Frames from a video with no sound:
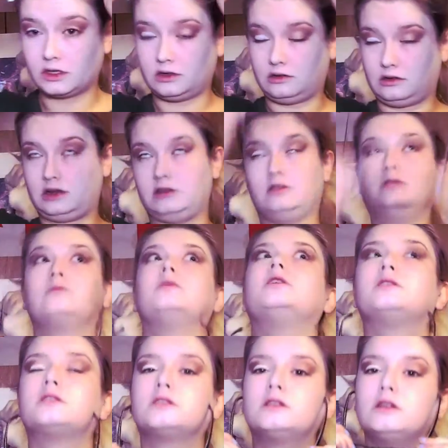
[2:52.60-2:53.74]
All right, let me
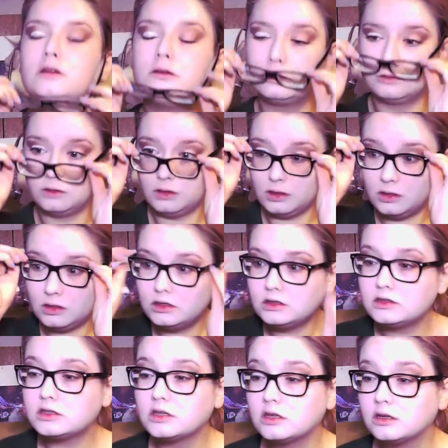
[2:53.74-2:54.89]
see
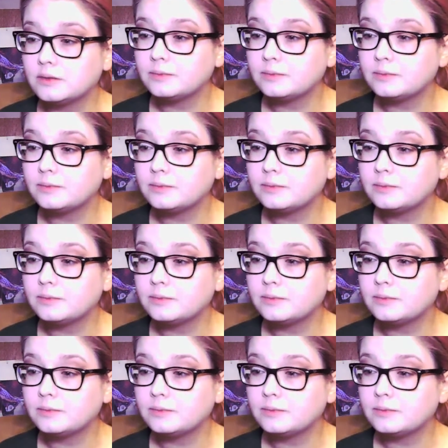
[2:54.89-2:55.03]
that.